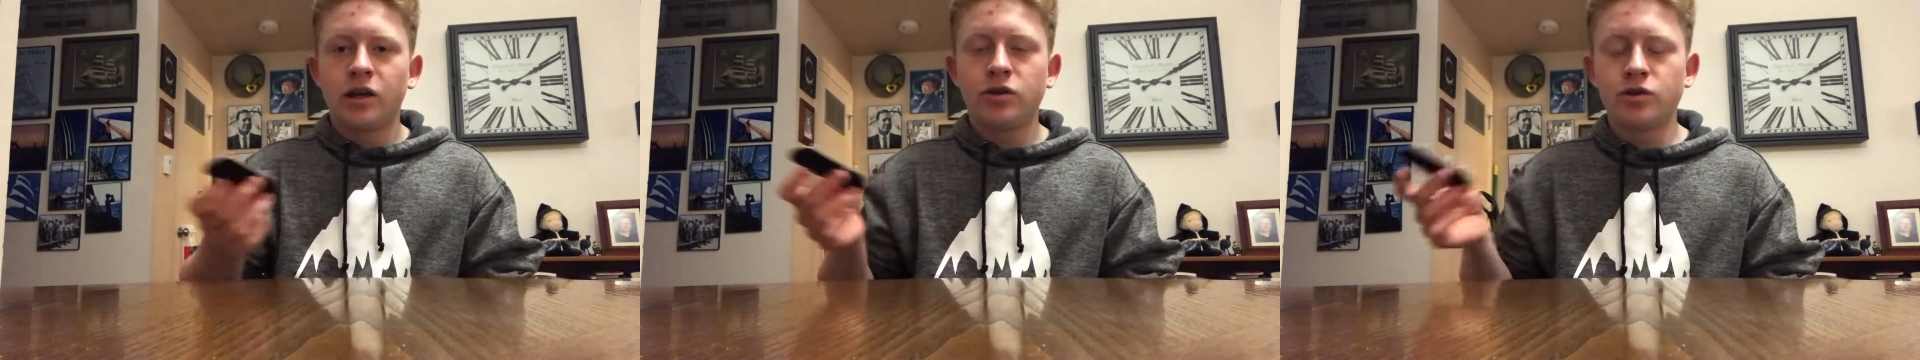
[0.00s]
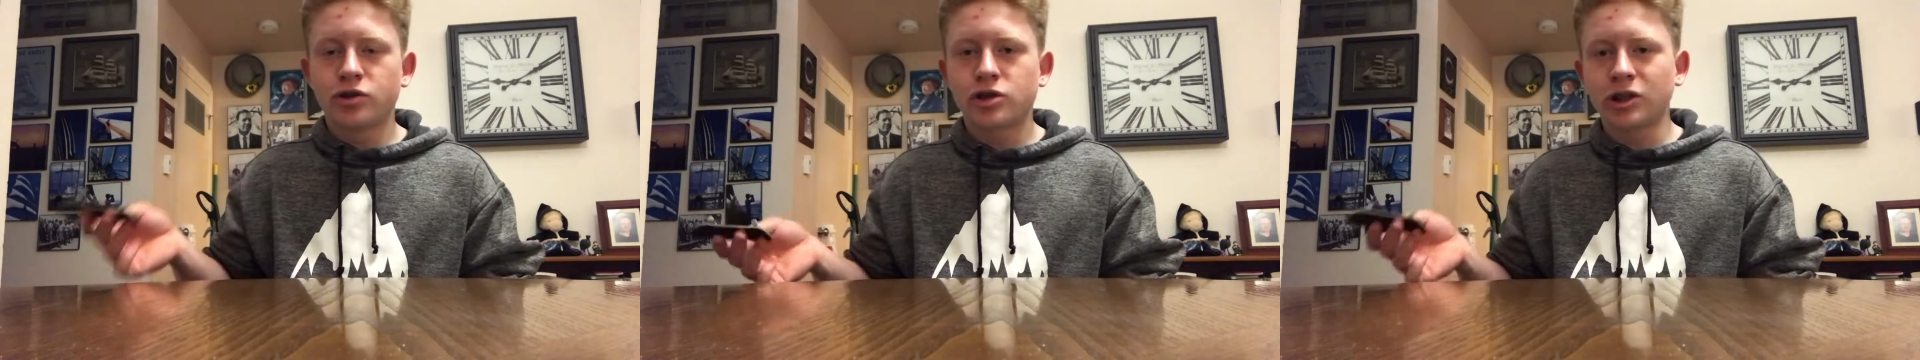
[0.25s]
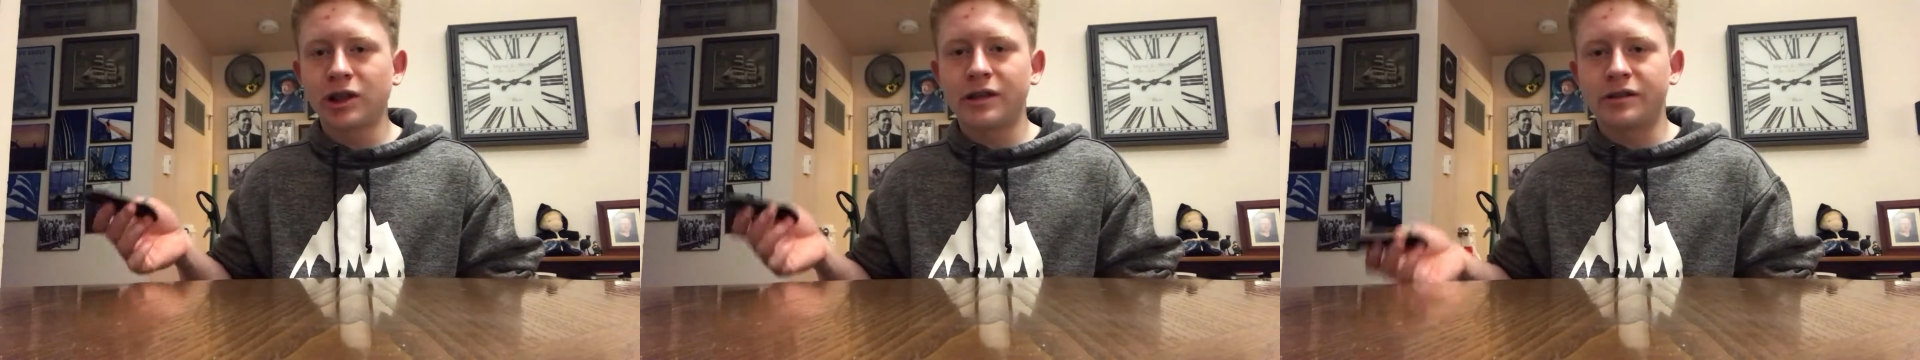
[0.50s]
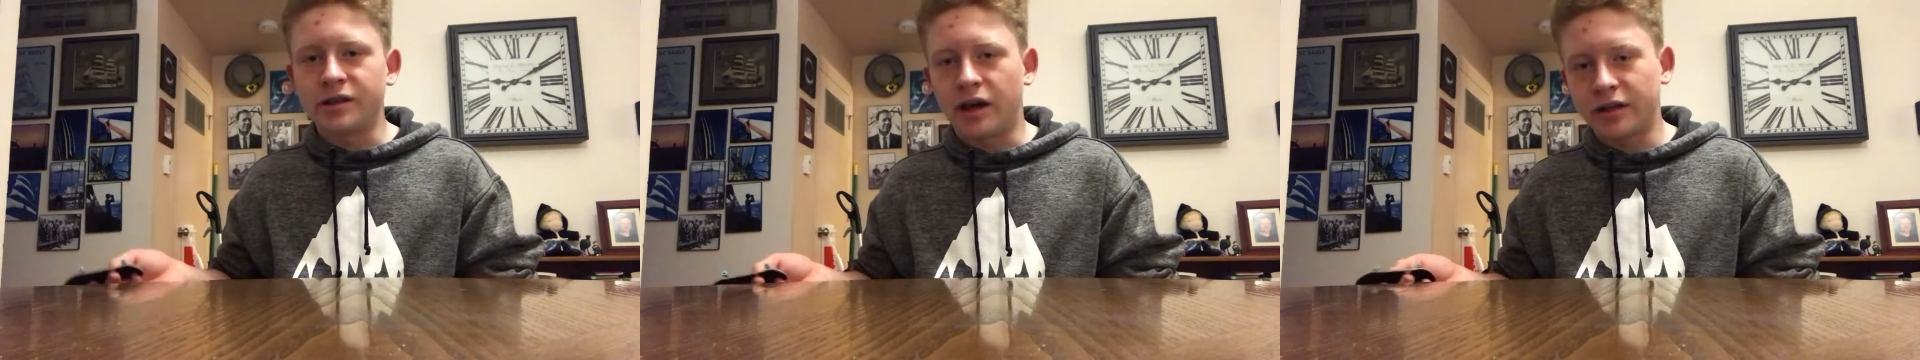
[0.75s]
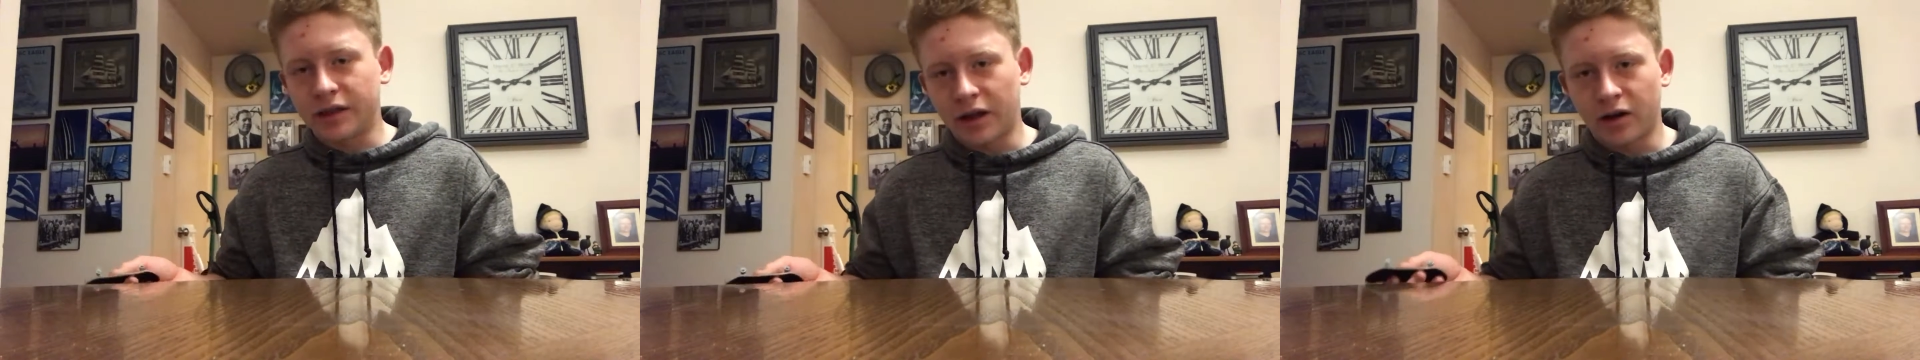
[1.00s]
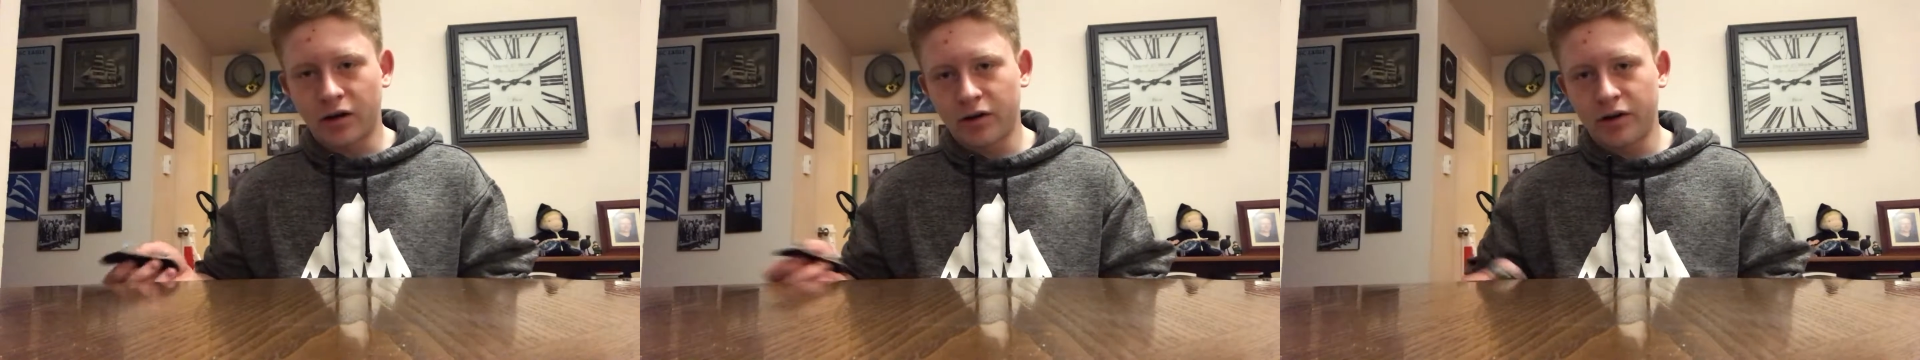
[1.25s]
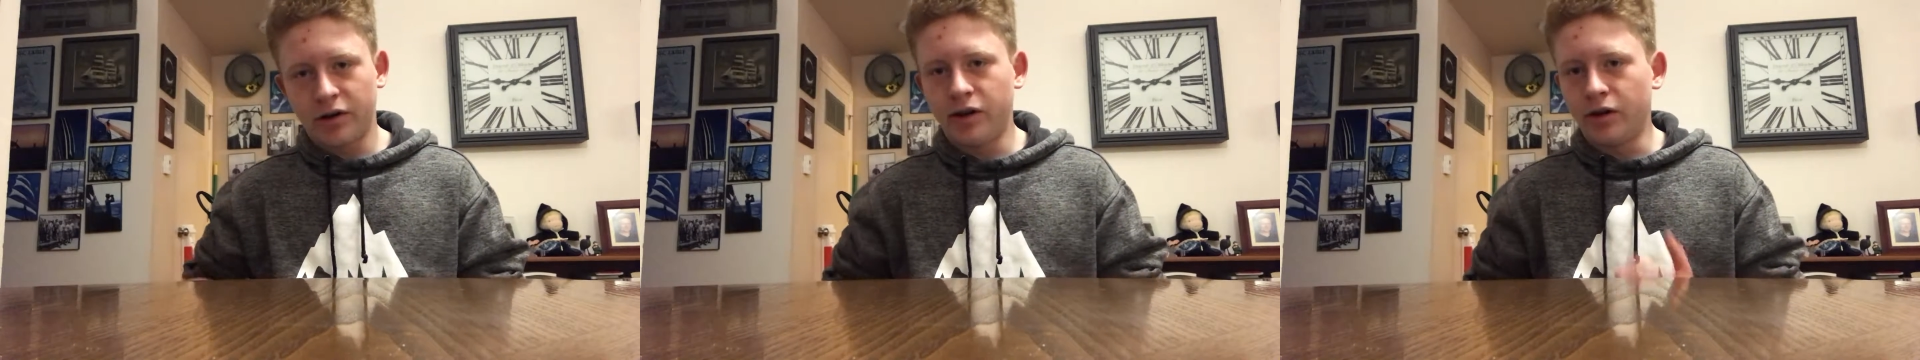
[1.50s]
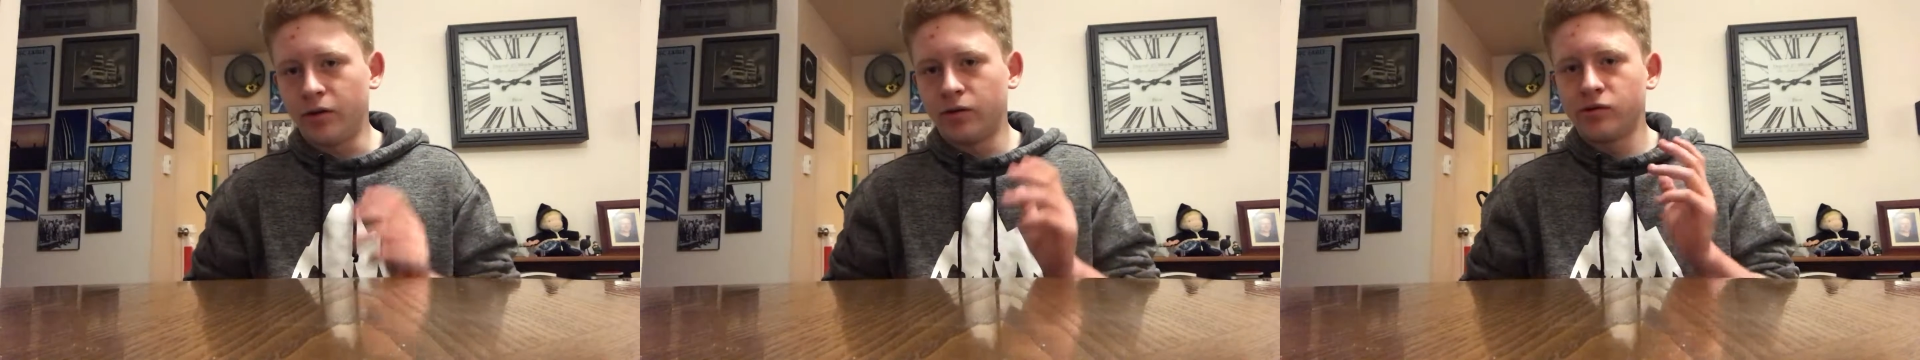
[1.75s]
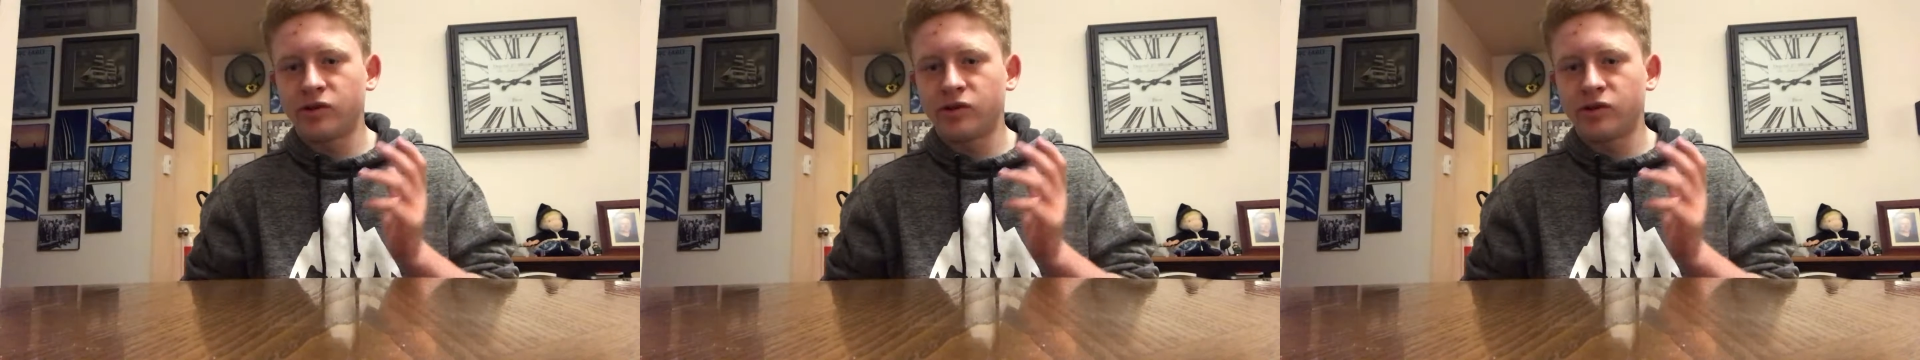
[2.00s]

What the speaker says: Usually it's not that hard to do.